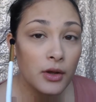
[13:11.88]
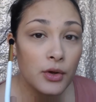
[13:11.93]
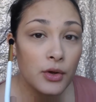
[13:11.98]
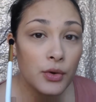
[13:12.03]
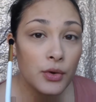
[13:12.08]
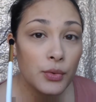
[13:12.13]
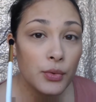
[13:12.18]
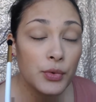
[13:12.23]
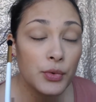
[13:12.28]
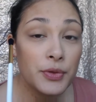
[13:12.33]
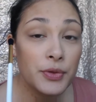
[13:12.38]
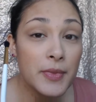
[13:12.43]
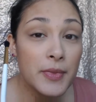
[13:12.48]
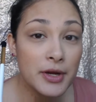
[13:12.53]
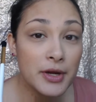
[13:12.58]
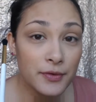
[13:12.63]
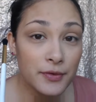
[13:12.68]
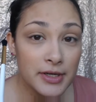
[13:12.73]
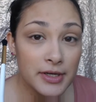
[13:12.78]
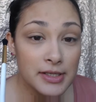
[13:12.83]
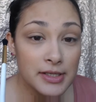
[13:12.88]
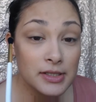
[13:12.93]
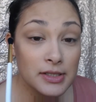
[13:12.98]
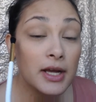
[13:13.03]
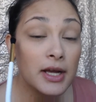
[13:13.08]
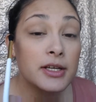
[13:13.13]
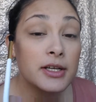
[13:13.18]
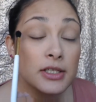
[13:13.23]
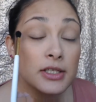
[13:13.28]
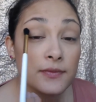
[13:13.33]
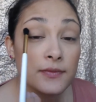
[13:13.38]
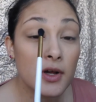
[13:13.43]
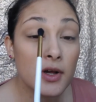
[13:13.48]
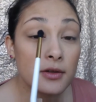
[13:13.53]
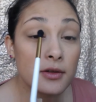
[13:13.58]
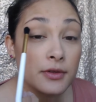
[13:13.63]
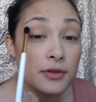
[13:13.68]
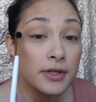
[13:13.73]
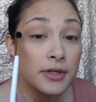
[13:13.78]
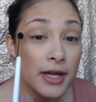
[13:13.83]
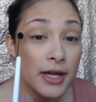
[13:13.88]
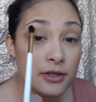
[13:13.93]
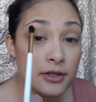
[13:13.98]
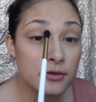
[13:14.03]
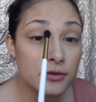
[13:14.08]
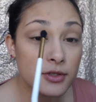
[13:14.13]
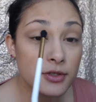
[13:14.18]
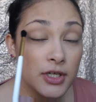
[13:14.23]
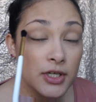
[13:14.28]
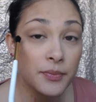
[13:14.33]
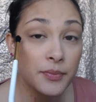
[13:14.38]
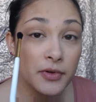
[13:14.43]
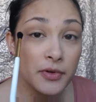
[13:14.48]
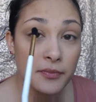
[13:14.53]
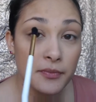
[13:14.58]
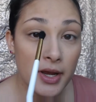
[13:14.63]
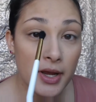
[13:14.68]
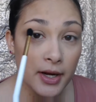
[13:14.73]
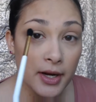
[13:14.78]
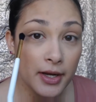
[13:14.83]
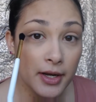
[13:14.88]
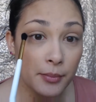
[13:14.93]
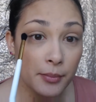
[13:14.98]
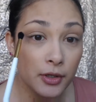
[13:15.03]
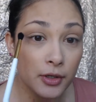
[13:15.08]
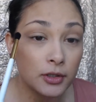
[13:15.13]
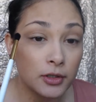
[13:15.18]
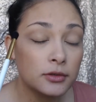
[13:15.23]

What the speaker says: With my crease, I just follow the natural shape of my eyeball.